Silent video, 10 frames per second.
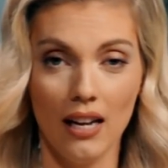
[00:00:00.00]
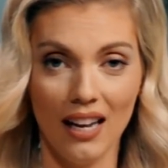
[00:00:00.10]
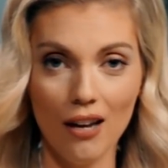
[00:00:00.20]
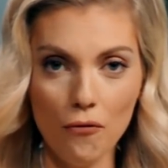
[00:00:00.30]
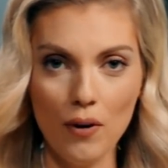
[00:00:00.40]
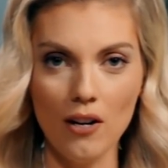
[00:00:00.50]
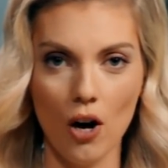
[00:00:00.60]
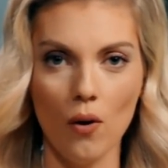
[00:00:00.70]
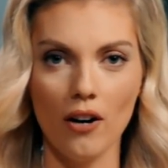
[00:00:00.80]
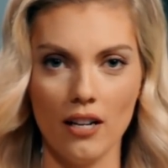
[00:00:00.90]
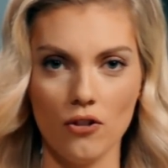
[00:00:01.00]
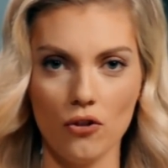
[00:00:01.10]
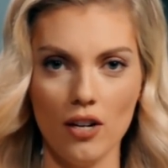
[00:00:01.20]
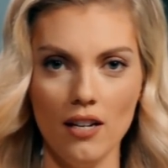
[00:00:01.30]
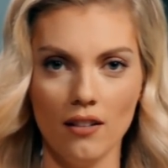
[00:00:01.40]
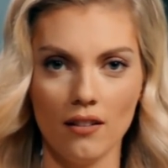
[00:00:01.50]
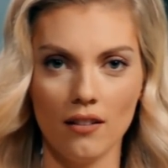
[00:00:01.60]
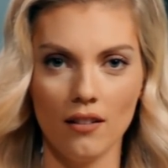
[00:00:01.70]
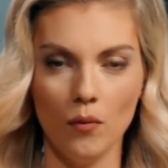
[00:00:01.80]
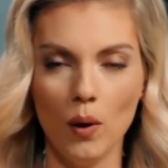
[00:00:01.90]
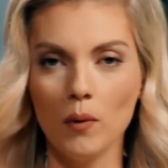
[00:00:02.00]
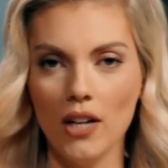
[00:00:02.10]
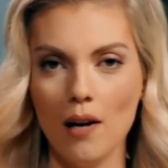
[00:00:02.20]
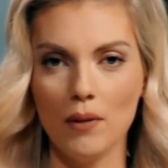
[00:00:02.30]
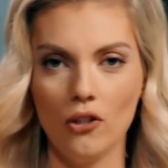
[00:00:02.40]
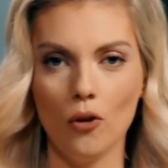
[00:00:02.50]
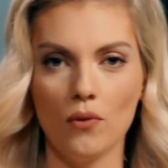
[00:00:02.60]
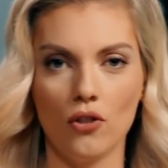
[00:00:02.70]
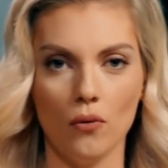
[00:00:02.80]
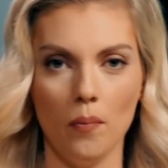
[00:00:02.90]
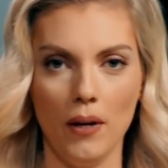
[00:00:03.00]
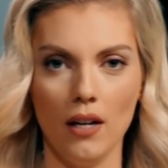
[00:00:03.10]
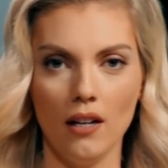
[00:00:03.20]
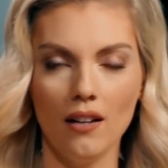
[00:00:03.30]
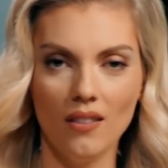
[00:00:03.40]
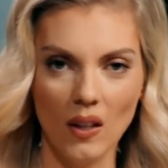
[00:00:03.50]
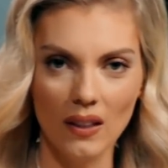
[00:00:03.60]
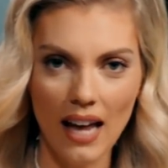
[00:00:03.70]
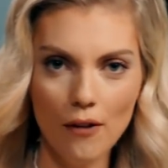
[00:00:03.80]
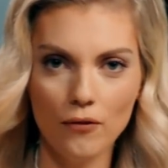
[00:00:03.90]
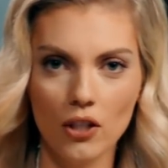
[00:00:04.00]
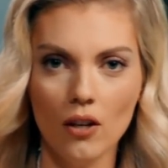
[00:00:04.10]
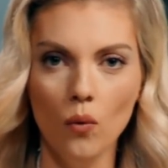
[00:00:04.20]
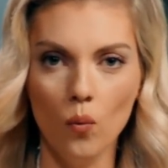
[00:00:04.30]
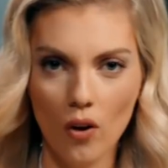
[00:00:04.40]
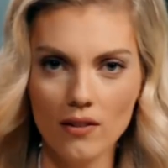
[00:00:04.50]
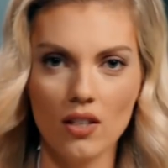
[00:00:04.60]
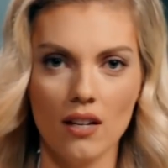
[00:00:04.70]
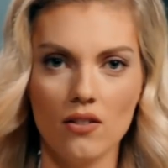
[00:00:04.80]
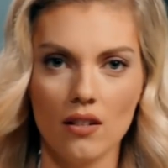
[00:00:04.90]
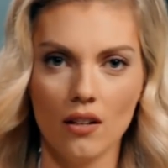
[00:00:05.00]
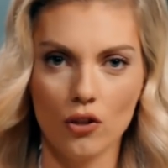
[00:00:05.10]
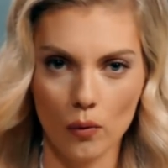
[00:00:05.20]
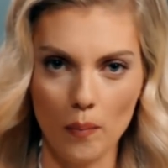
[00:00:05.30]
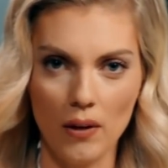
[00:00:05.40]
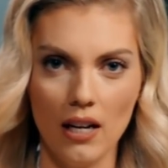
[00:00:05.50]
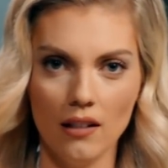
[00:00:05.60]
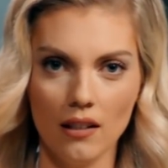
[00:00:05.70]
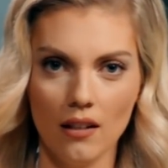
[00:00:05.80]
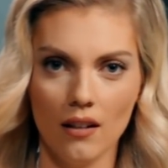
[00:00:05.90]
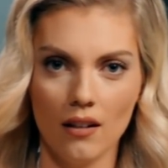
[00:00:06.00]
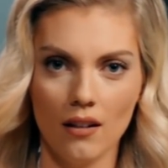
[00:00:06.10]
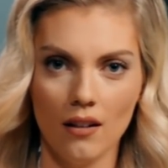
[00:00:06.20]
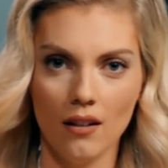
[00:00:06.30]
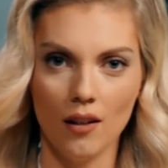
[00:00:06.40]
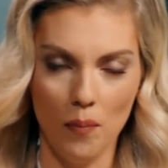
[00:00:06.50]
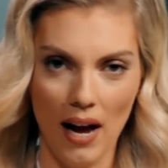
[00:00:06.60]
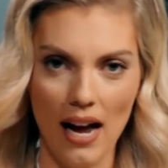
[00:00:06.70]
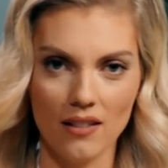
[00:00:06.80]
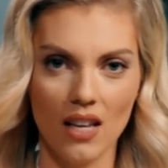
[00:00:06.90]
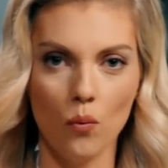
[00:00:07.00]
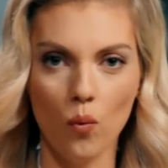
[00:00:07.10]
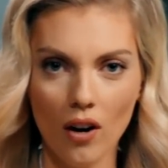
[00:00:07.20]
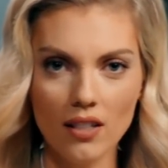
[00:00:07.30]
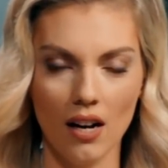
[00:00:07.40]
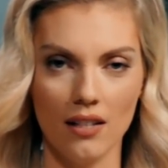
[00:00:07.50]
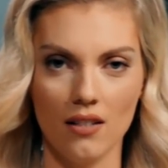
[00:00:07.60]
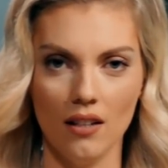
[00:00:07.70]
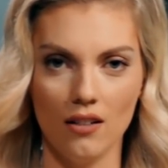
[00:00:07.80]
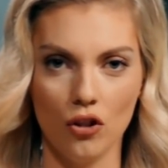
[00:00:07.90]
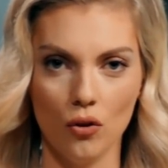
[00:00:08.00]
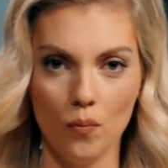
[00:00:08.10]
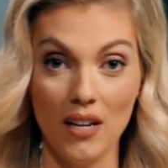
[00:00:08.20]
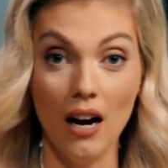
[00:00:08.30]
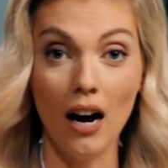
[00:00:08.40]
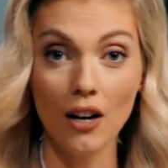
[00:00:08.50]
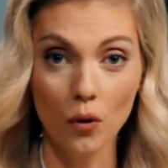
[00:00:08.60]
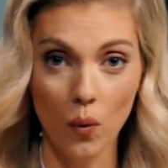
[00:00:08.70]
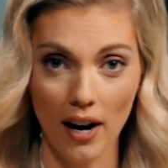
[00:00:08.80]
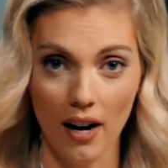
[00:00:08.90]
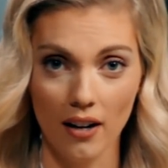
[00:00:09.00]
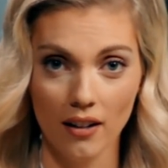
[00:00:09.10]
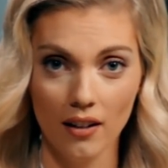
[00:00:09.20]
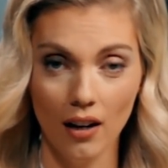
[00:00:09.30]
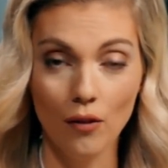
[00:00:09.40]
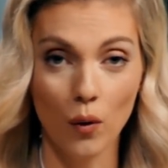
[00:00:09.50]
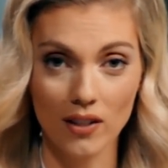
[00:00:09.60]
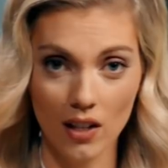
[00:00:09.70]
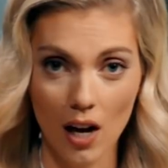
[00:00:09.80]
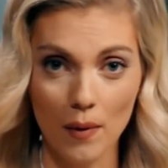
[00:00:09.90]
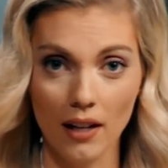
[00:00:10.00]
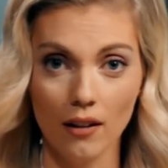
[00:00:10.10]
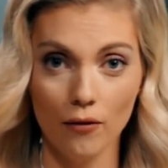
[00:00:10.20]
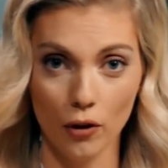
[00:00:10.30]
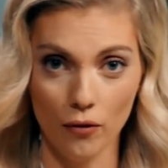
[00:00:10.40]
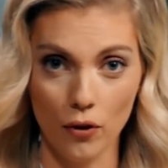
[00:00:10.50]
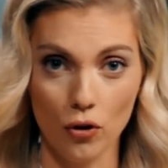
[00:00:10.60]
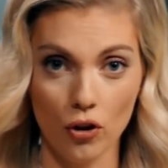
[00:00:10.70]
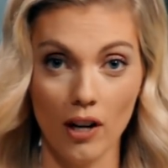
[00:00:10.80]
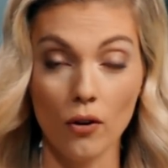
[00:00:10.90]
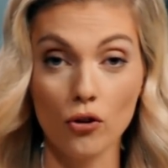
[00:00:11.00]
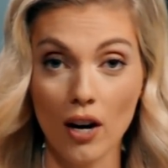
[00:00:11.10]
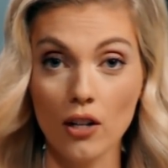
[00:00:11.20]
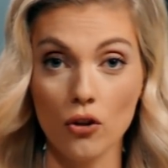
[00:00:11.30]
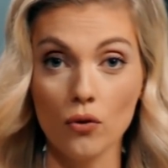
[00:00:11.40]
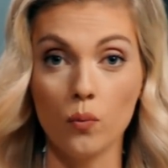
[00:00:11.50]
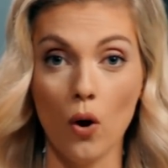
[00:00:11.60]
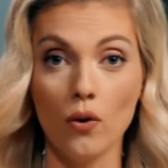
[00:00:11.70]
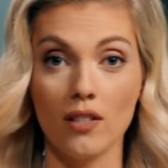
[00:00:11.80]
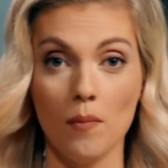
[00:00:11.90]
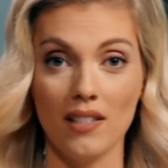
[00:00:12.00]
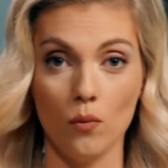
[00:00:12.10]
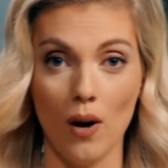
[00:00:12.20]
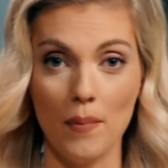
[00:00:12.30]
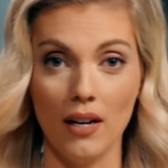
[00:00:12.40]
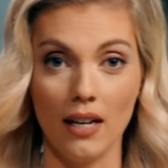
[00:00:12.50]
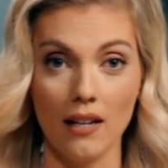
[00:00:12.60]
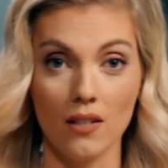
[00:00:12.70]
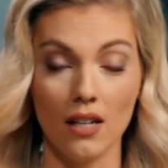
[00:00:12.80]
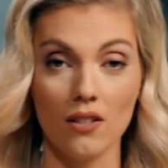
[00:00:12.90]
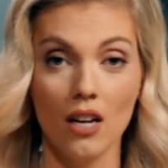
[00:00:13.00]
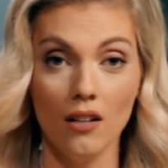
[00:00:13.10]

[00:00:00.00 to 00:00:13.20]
If we know our history, we will not be doomed to repeat it. The left wants us to repeat the past. They want us to be unaware of what's coming for the future, and they're trying to use wokeism as a weapon against us.